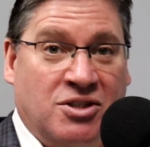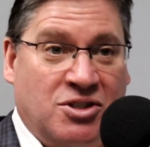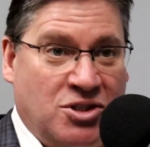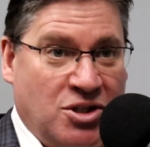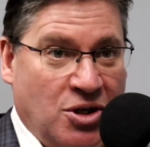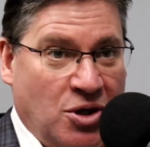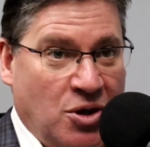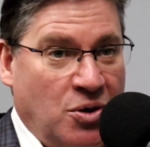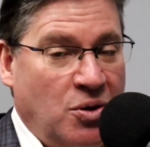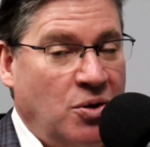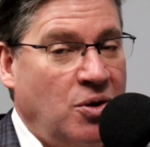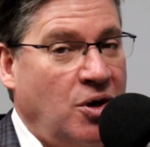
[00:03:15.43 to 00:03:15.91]

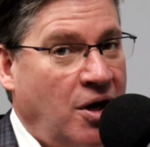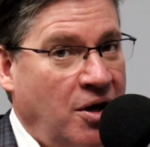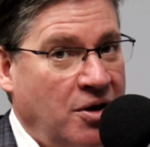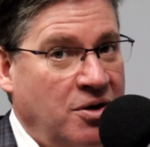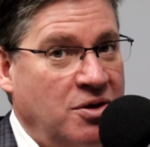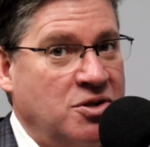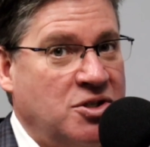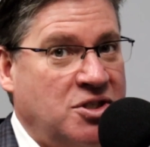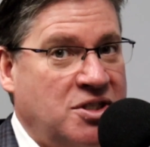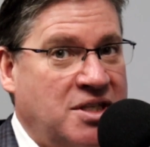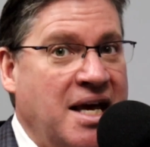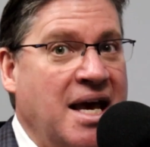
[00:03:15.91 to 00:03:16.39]
So
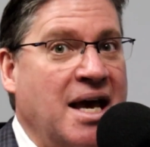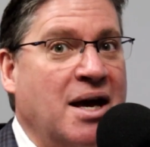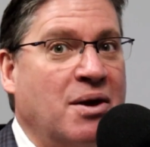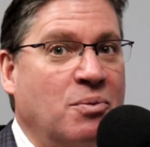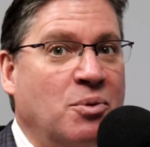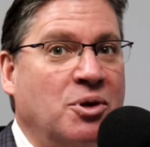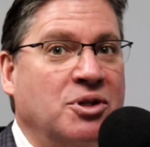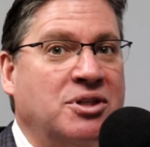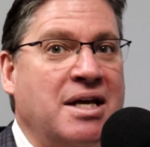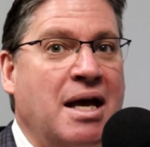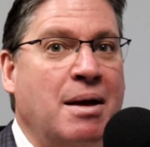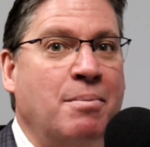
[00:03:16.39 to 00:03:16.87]

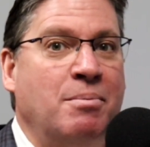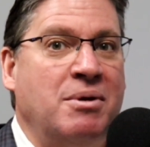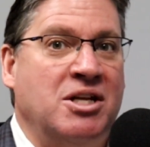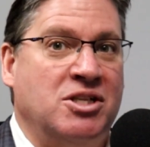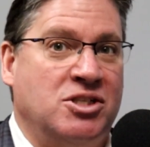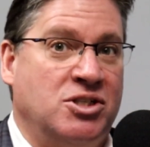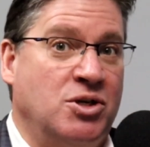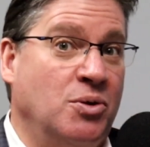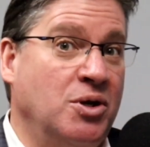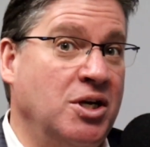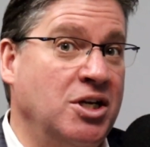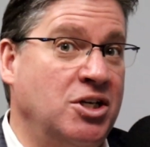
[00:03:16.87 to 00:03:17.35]
understand what that
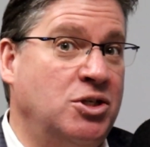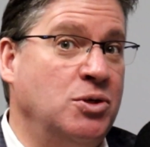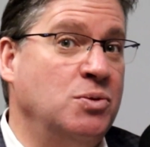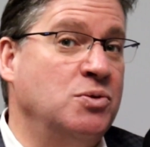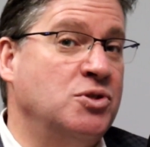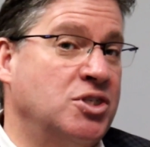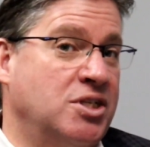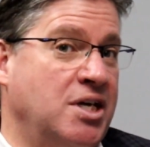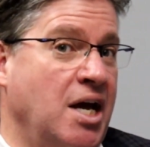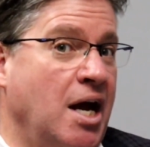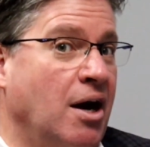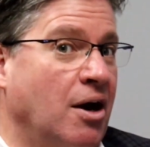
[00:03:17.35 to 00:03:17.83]
means. Don't get
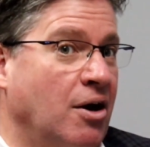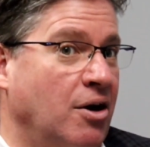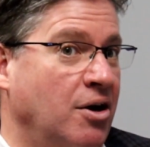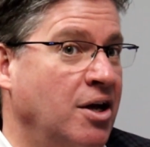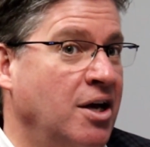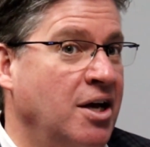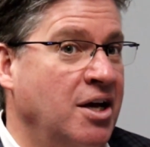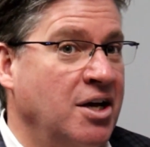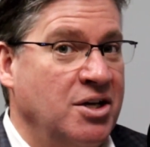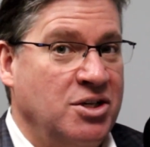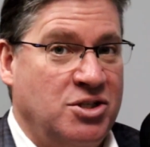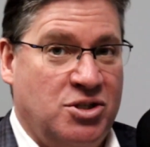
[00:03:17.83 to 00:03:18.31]
too
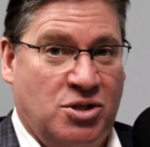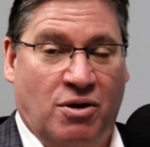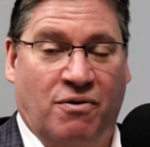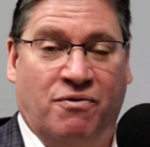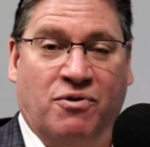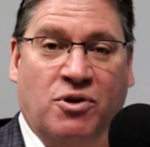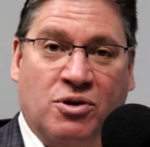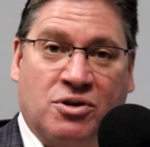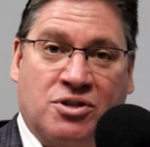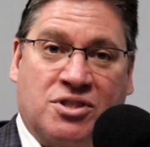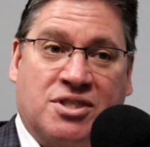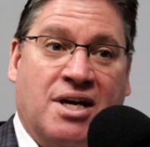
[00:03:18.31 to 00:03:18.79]
scared. So
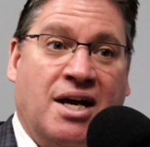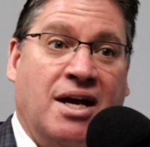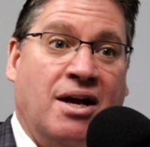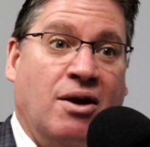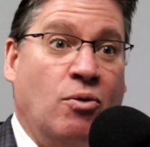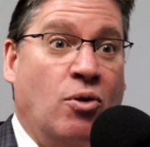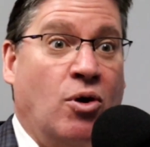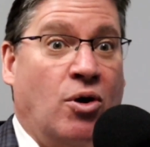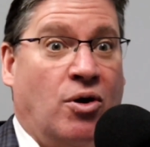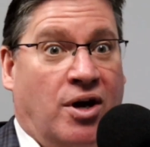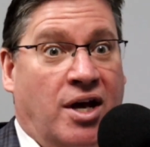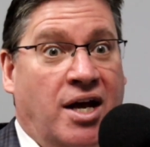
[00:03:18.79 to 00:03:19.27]
if you're
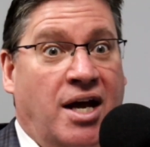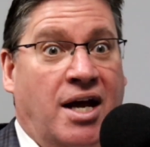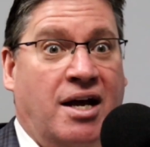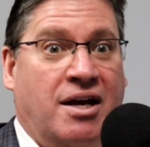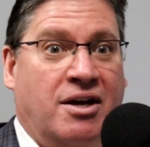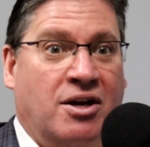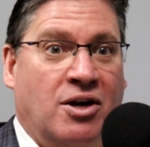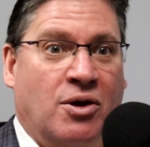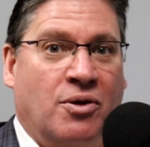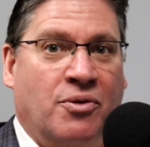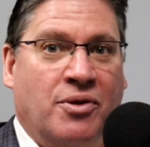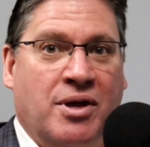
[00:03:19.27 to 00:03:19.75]
saying, oh,
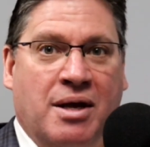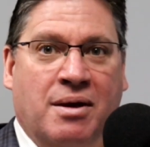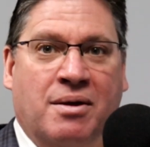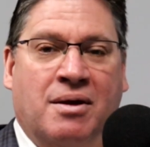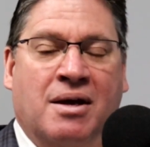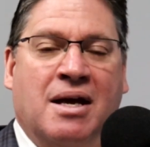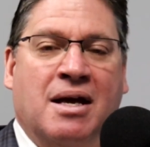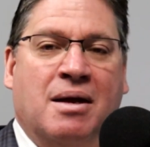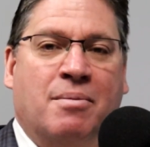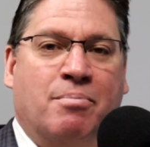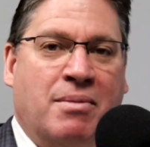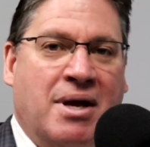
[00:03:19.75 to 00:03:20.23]
hey,
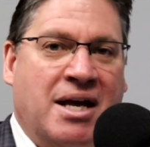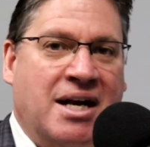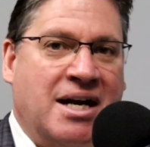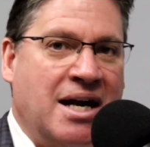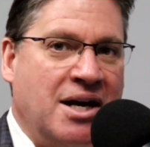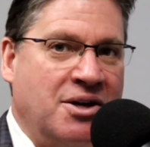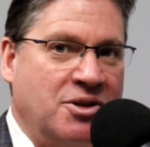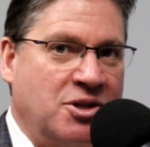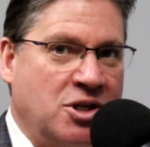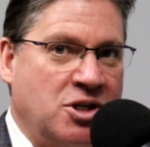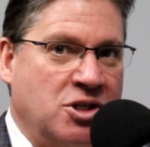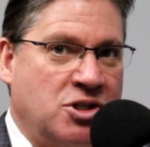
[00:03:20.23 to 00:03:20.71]
they made
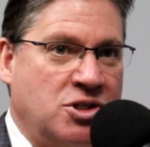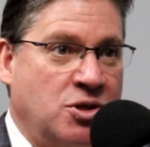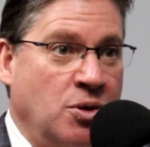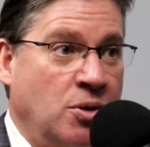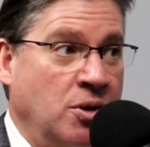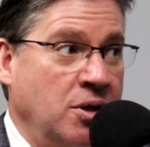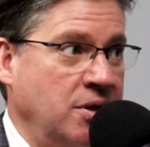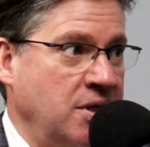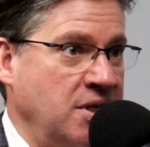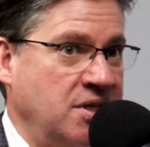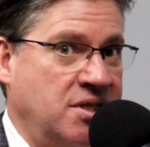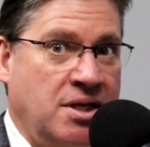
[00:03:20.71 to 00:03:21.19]
it out to the
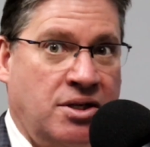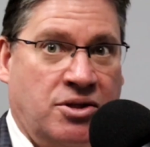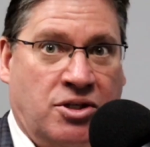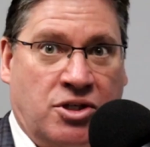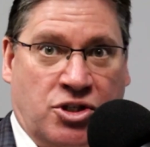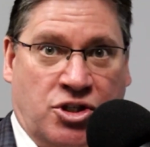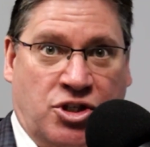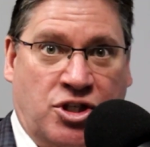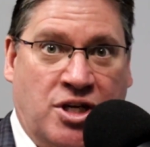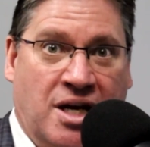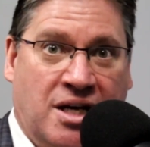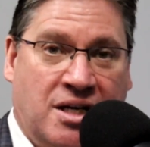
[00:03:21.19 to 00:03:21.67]
custodian, they sent
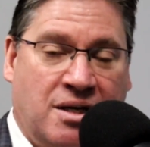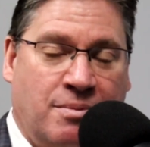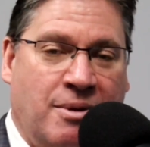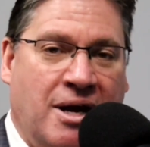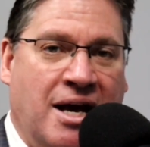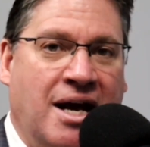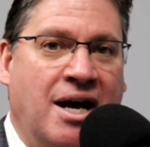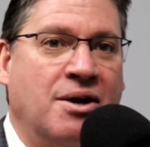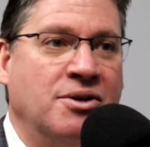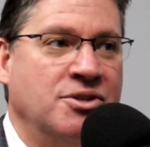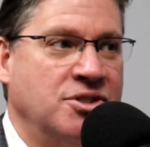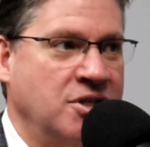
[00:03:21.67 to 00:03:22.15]
this check to
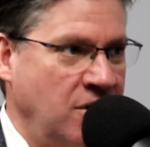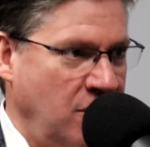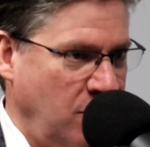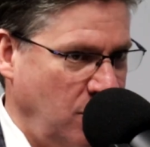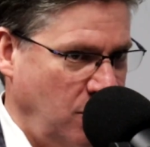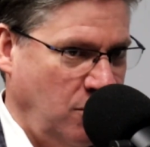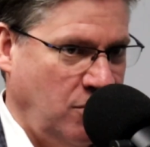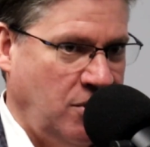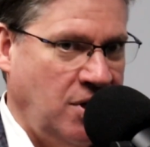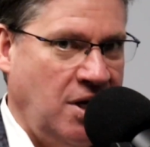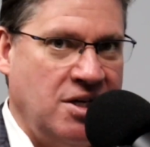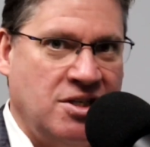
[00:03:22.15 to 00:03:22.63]
my house.
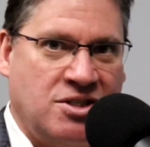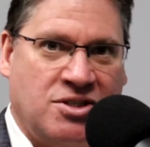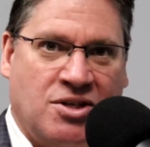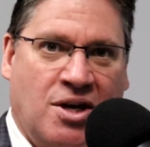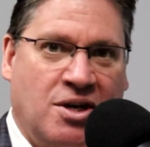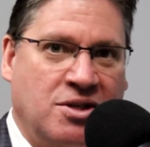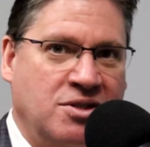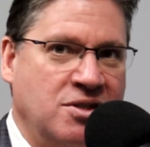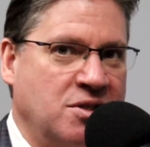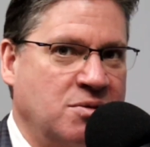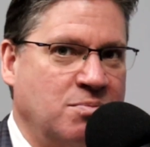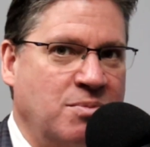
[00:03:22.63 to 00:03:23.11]
Okay, as
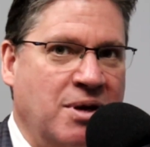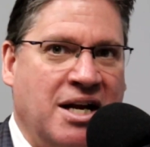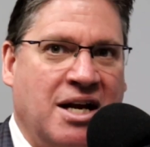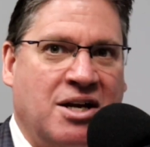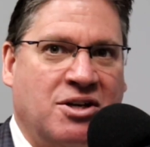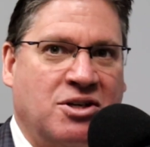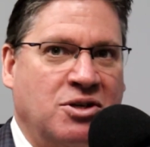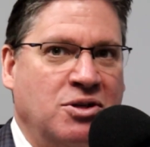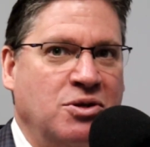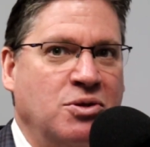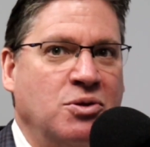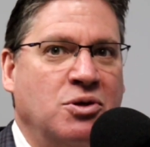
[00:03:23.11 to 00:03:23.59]
long as it's made
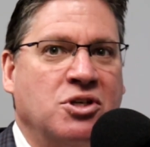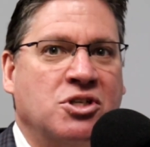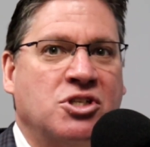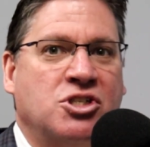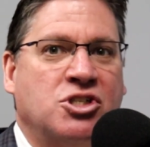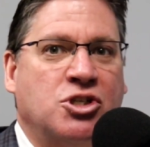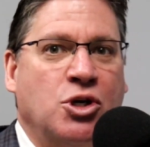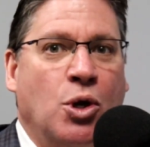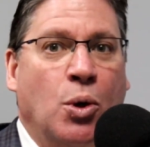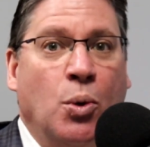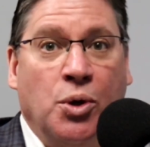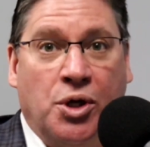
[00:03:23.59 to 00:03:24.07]
out to the new
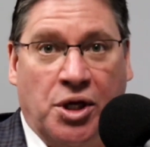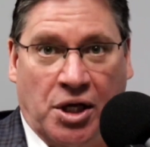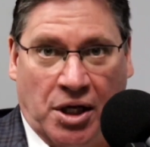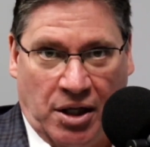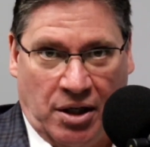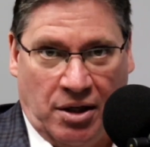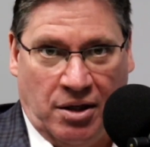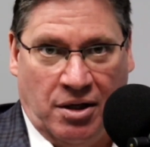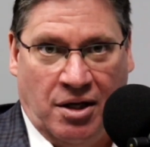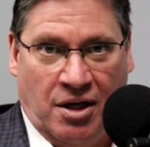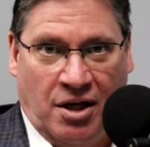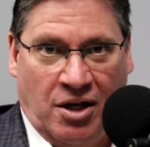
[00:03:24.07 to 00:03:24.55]

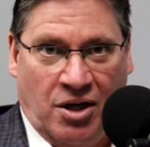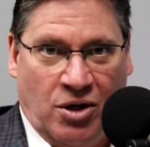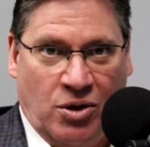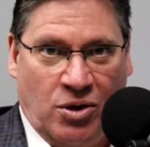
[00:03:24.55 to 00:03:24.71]
custodian